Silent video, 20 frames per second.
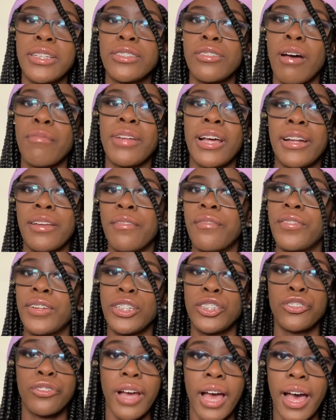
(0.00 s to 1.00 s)
so I'm not even gonna
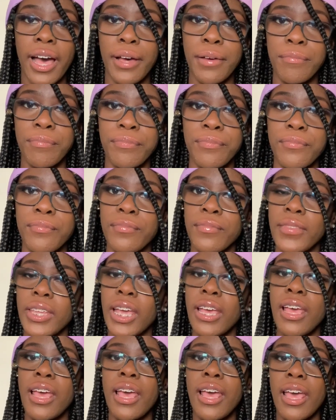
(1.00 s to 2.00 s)
try.
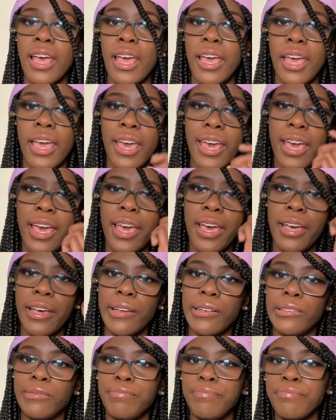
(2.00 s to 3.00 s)

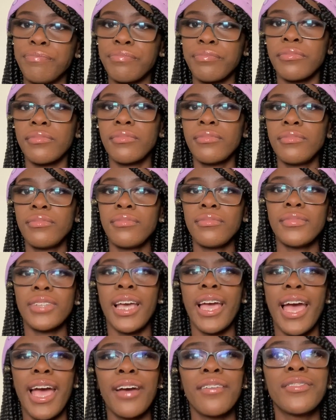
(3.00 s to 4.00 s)
And
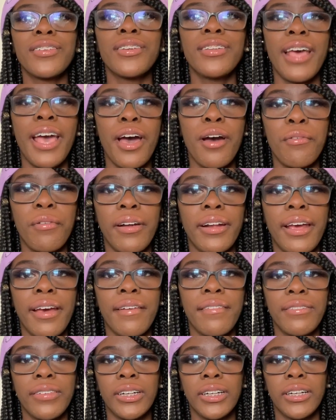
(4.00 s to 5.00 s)
after that or
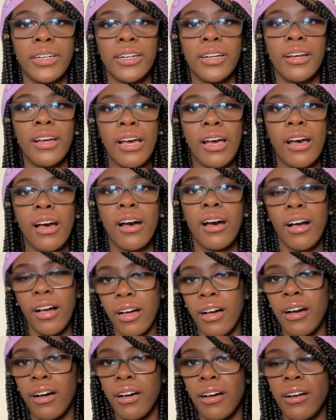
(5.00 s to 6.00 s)
whatever,
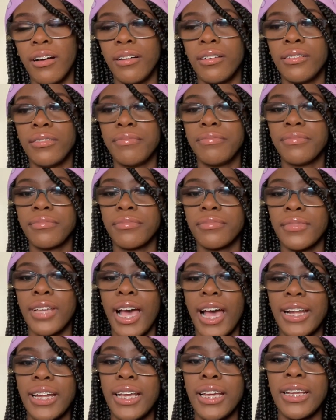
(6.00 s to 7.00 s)
I
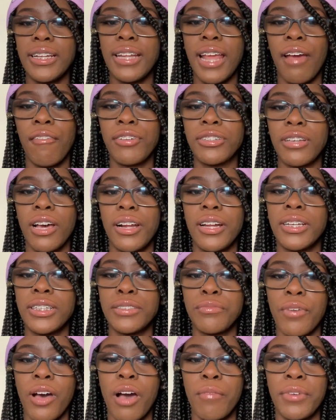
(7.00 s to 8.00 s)
didn't never talk to
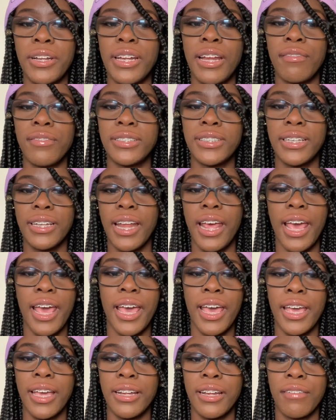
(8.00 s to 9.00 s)
his mom. I never said
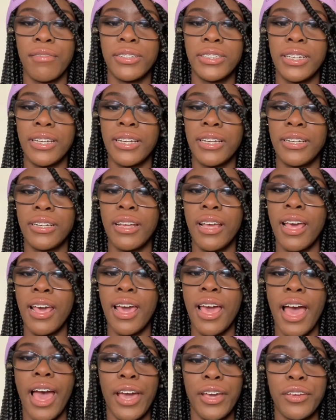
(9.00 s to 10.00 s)
hey, I never said
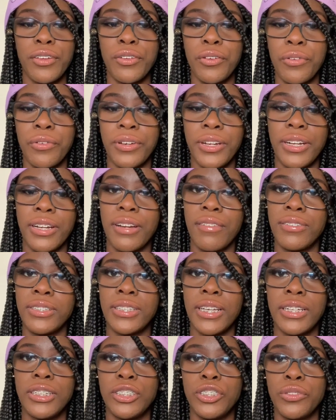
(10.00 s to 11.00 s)
how you doing, I never
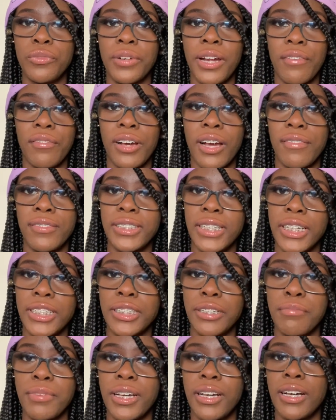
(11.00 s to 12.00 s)
said did you want to have a
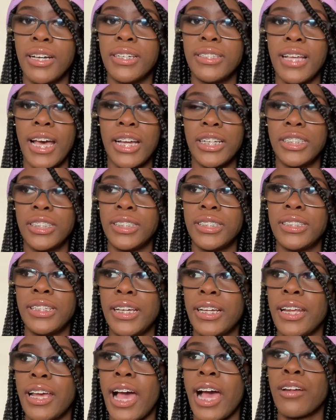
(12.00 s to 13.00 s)
conversation, because I just
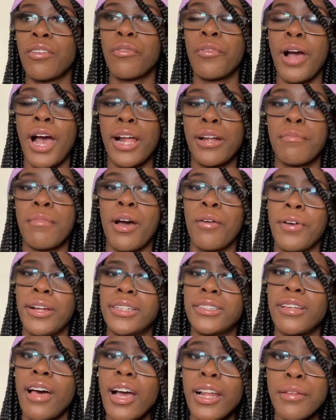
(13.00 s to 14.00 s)
didn't. I don't go out of my way
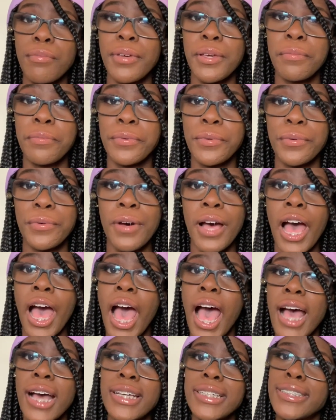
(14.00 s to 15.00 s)
to talk to people.
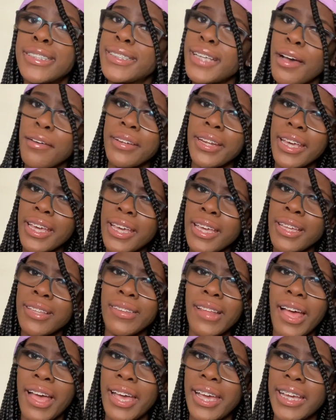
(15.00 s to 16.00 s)
So then
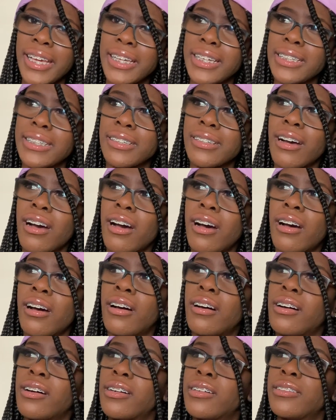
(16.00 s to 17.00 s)
like
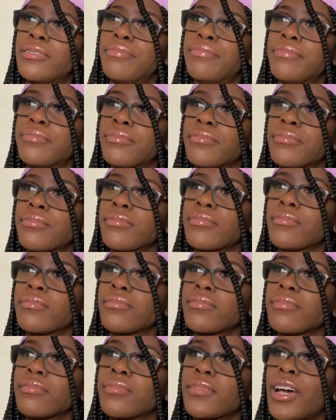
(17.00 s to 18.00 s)
a
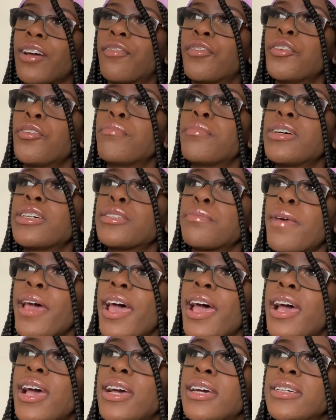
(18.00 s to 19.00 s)
few months
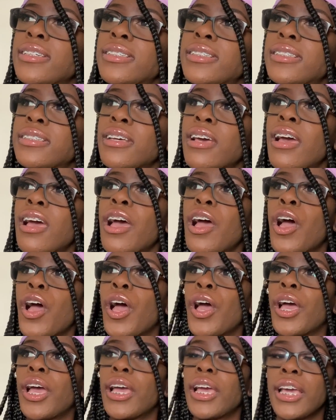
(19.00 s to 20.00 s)
passed.
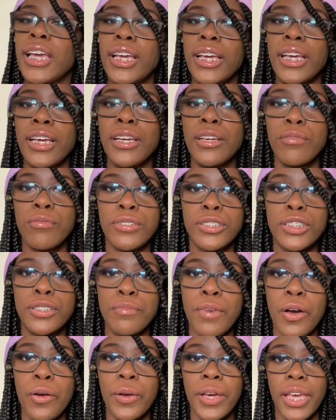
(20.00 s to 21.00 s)
He was
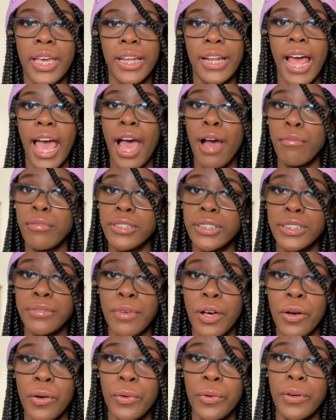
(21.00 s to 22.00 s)
smoking, I would
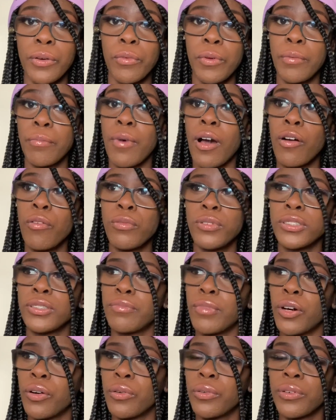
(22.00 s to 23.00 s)
smoke, we both would
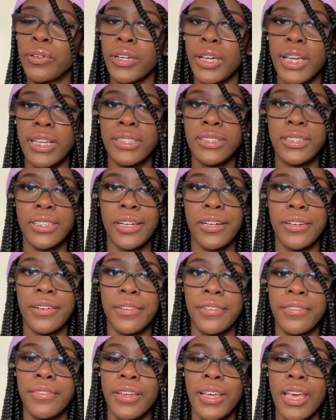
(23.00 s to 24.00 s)
smoke and
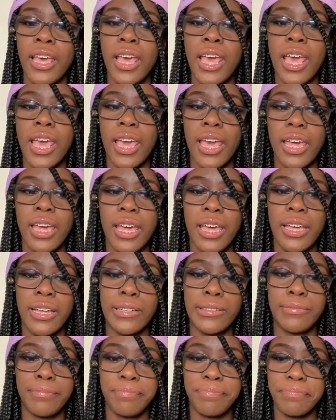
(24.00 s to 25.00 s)
stuff.
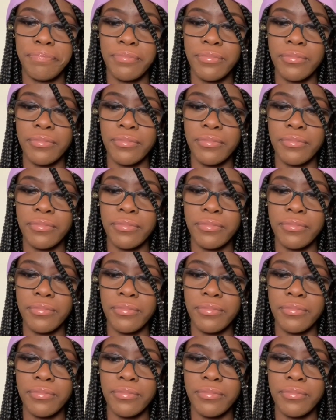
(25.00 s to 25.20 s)
And